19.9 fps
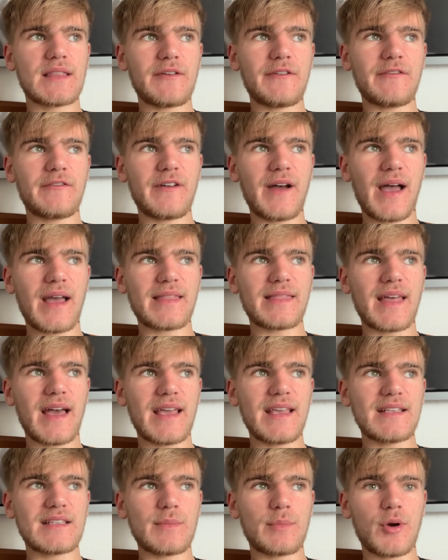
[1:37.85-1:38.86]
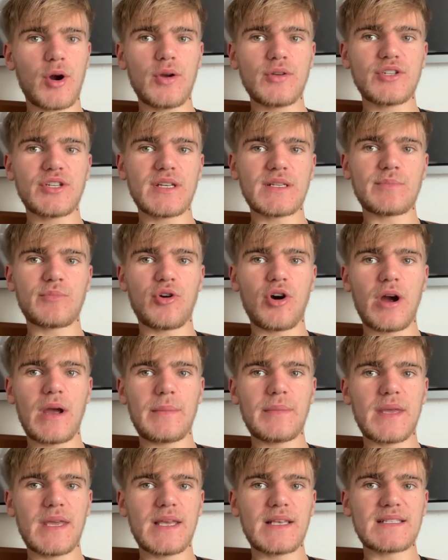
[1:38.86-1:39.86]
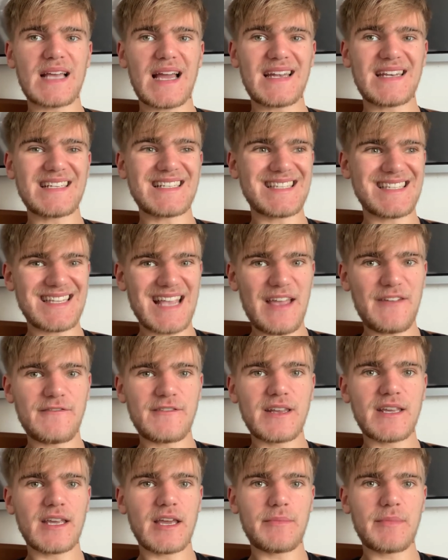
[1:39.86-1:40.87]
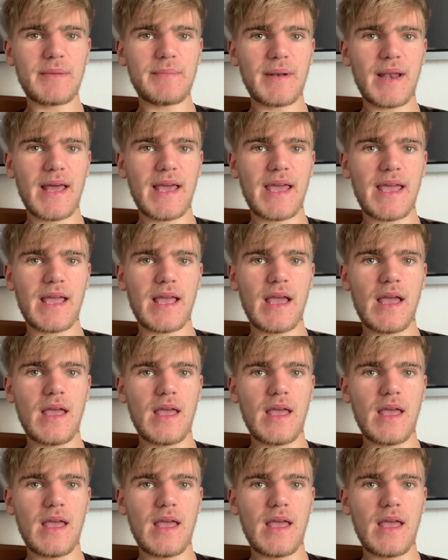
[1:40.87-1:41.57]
the fact that he's approaching his prime years and he's definitely going to be playing